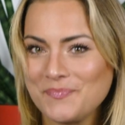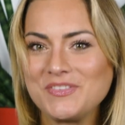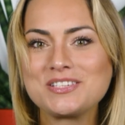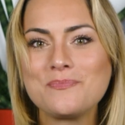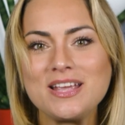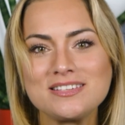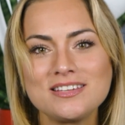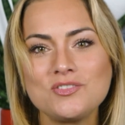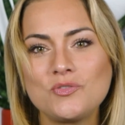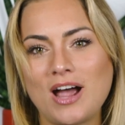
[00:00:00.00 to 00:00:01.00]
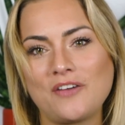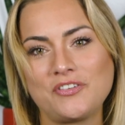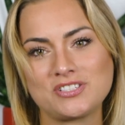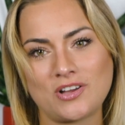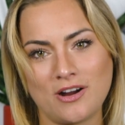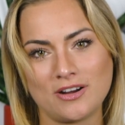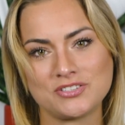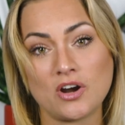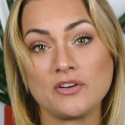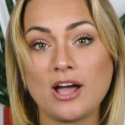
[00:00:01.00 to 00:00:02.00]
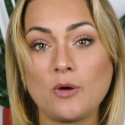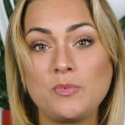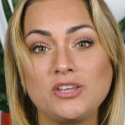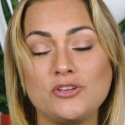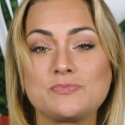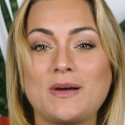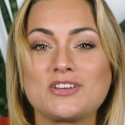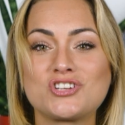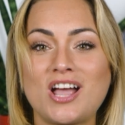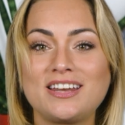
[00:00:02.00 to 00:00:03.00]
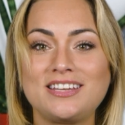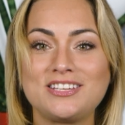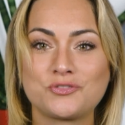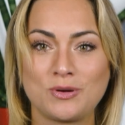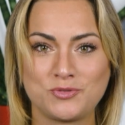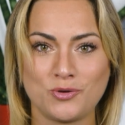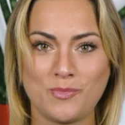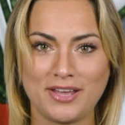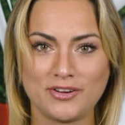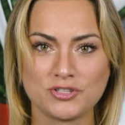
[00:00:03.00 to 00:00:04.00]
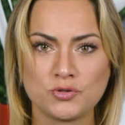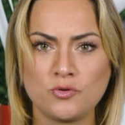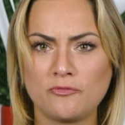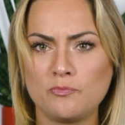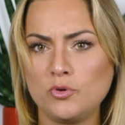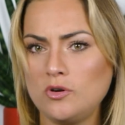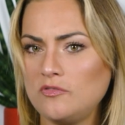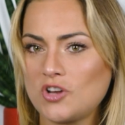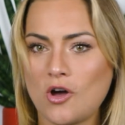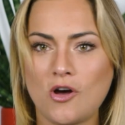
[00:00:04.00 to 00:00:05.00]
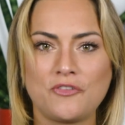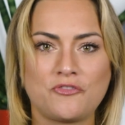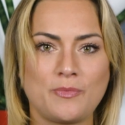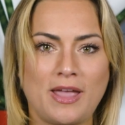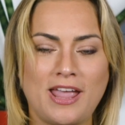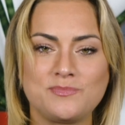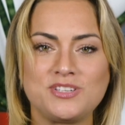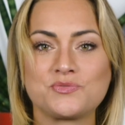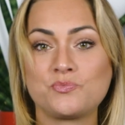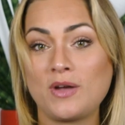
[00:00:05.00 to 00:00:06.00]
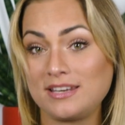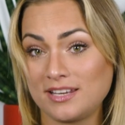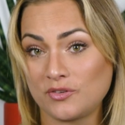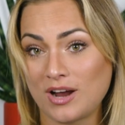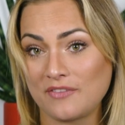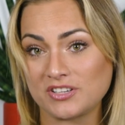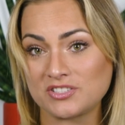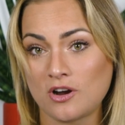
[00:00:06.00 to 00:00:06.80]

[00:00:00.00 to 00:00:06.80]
These amazing new graphics cards are now being used by Chinese crypto miners who have moved on from AMD's Radeon graphics